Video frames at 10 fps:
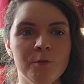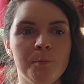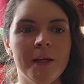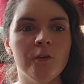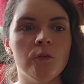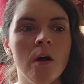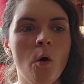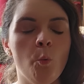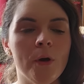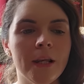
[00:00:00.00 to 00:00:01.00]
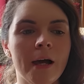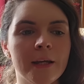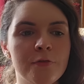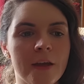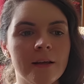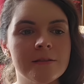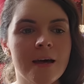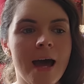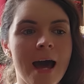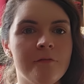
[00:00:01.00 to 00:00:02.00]
because we like things that
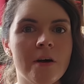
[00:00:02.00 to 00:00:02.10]
have